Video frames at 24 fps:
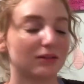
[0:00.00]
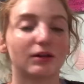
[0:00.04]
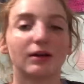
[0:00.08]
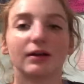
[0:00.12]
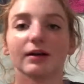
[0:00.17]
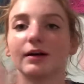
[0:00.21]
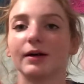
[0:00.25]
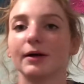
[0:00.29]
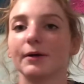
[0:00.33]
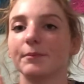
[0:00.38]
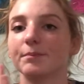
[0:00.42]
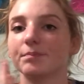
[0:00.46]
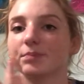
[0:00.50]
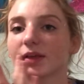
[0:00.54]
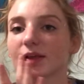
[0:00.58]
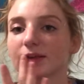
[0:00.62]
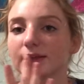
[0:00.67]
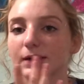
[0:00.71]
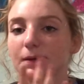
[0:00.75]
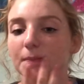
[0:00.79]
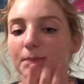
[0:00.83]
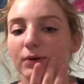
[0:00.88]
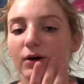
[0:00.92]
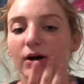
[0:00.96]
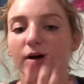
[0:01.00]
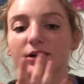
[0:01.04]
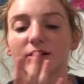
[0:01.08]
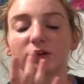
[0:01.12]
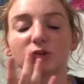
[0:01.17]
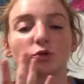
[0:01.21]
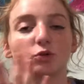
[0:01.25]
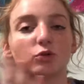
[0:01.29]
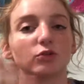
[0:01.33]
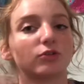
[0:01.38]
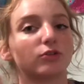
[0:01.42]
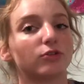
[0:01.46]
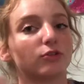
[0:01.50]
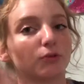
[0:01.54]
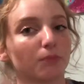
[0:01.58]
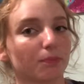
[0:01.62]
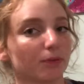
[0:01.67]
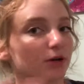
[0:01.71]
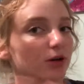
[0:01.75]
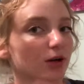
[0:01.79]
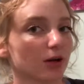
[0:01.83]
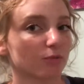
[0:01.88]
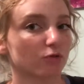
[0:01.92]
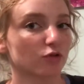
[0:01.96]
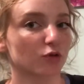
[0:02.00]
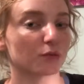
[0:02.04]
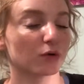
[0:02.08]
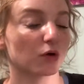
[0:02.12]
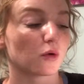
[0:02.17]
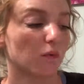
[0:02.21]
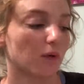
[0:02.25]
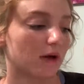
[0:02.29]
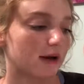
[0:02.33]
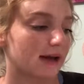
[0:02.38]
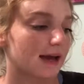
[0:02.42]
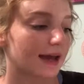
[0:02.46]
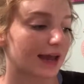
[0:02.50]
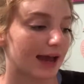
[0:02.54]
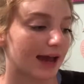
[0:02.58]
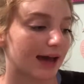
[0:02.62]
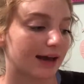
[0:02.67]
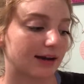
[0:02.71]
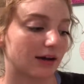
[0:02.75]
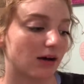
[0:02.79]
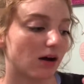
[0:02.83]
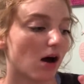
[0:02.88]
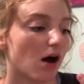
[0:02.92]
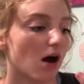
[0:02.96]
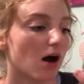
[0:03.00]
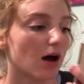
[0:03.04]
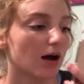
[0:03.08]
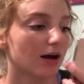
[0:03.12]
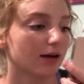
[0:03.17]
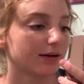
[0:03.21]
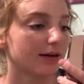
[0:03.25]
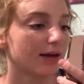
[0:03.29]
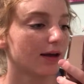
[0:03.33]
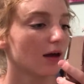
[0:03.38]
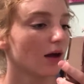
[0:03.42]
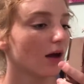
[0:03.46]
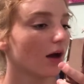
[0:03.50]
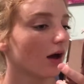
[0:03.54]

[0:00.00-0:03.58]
The lip product was super comfortable when I had it on.